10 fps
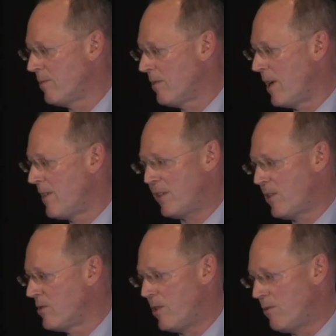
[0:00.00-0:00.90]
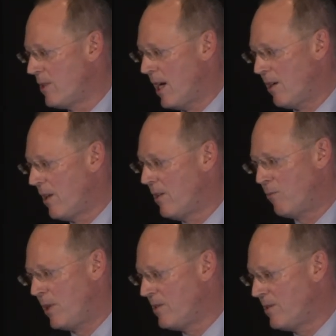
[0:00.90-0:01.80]
I think there's no doubt, and the
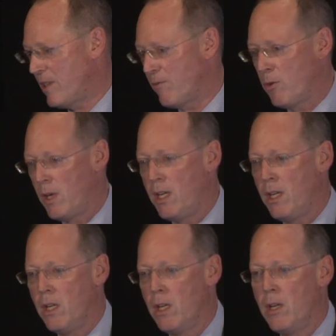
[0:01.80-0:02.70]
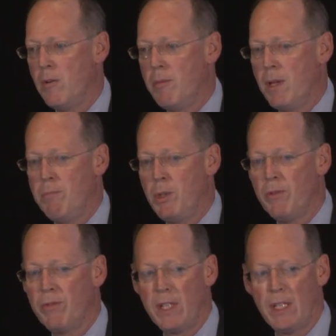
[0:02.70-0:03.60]
reasons have already been
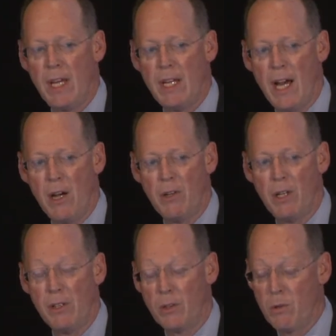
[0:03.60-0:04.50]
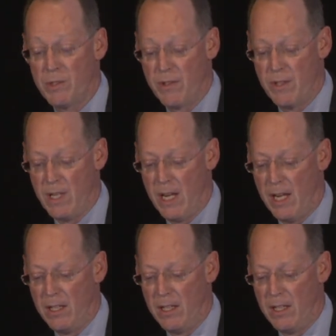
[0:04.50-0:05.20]
beautifully laid out in the course of the day.